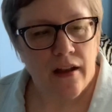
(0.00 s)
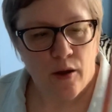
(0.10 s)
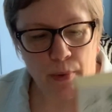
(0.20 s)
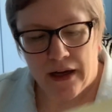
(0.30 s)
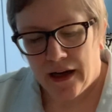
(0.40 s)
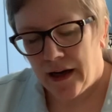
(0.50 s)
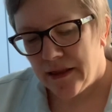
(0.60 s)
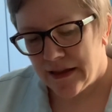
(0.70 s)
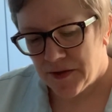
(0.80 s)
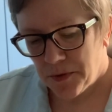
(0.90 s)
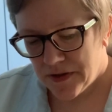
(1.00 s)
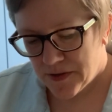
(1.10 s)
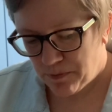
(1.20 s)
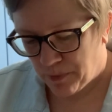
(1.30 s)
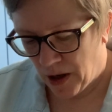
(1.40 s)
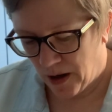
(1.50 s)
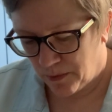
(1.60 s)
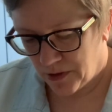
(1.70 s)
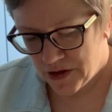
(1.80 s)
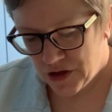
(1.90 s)
But this was
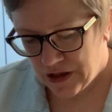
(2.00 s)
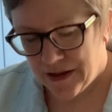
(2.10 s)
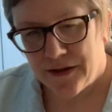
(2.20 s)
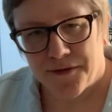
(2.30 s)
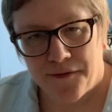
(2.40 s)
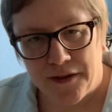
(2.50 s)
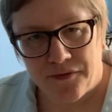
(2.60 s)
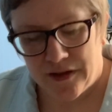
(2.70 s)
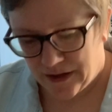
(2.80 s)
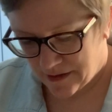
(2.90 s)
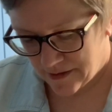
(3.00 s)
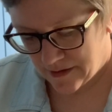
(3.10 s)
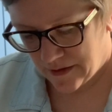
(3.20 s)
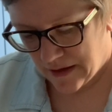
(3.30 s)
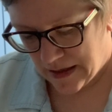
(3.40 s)
published in the 50s.